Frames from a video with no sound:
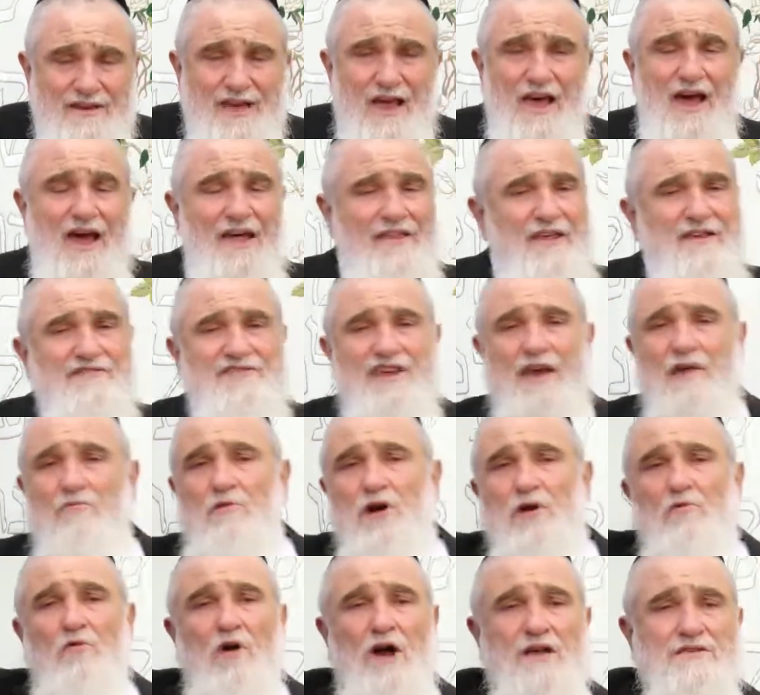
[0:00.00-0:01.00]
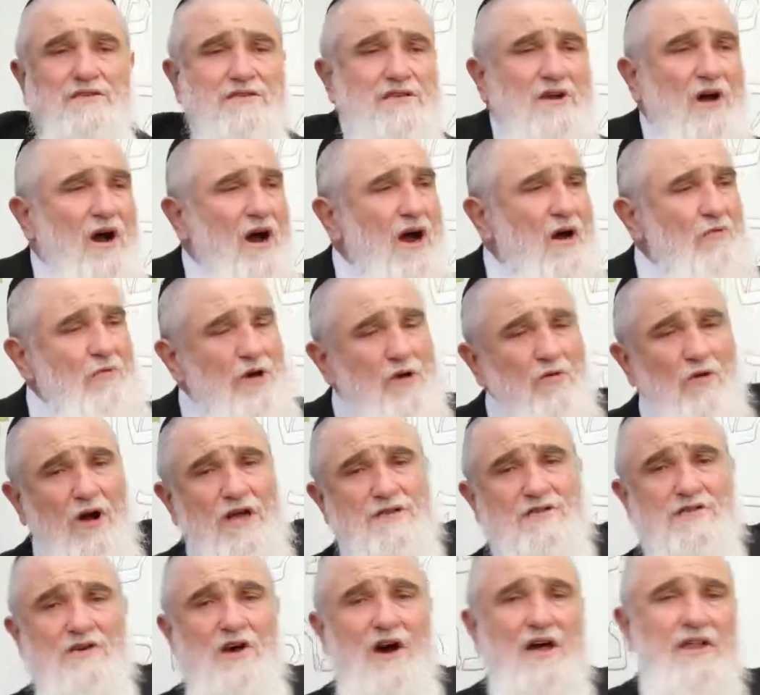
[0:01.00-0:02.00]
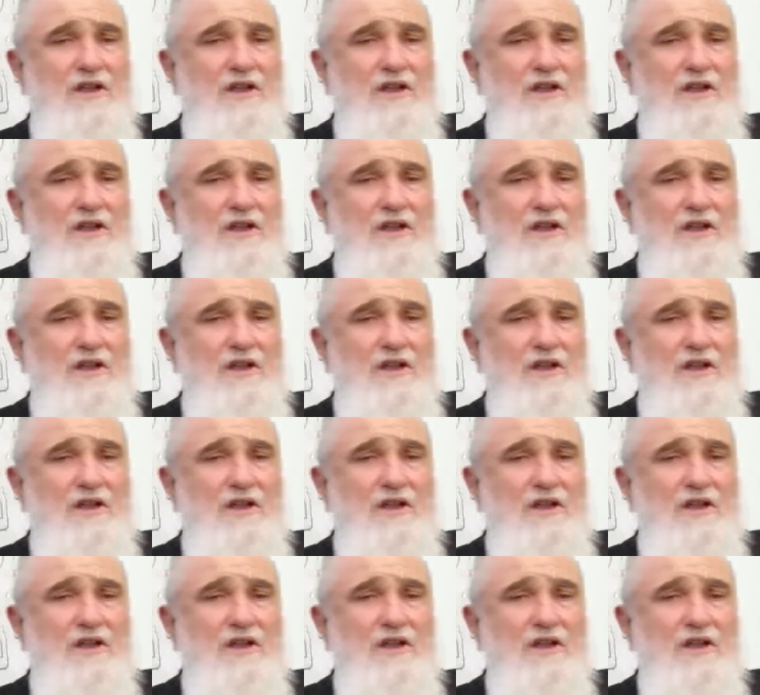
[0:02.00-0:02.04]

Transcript: And they're saying, we want Schar, and we want Schar.